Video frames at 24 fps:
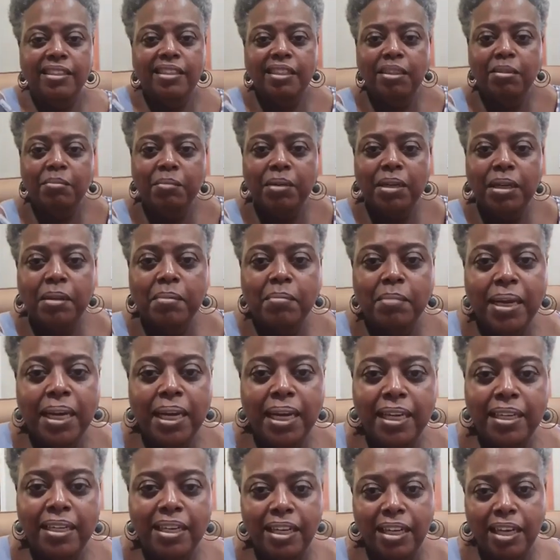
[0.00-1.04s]
leave me and
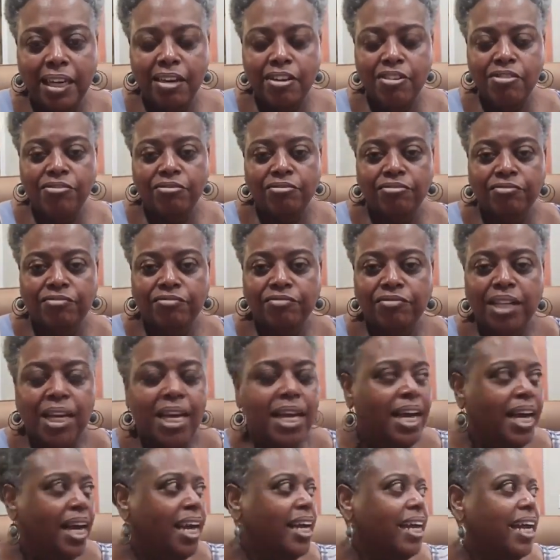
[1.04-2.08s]
mine alone.
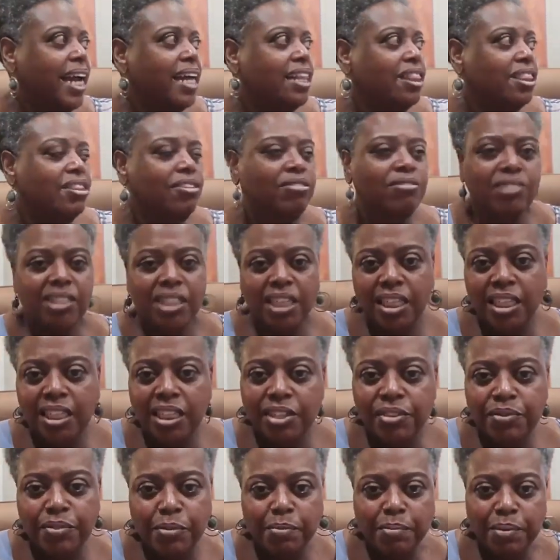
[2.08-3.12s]
I got 13
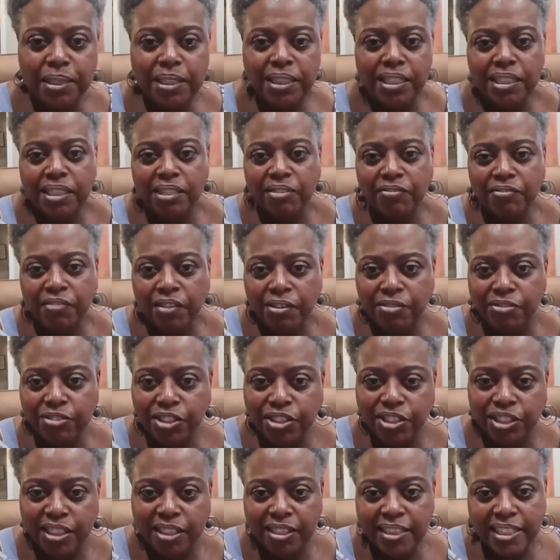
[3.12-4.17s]
different pieces of
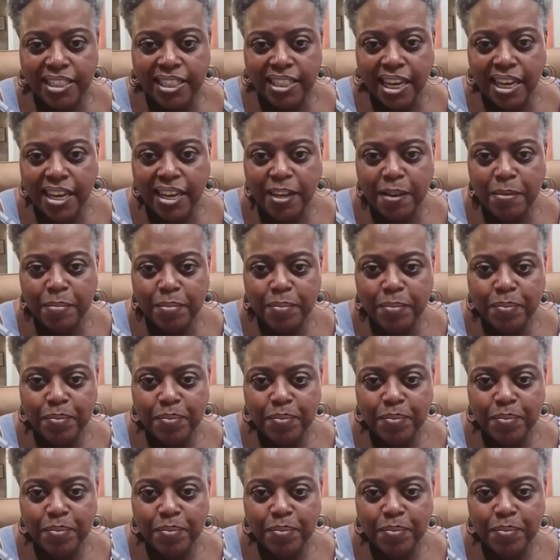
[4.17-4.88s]
furniture in this house.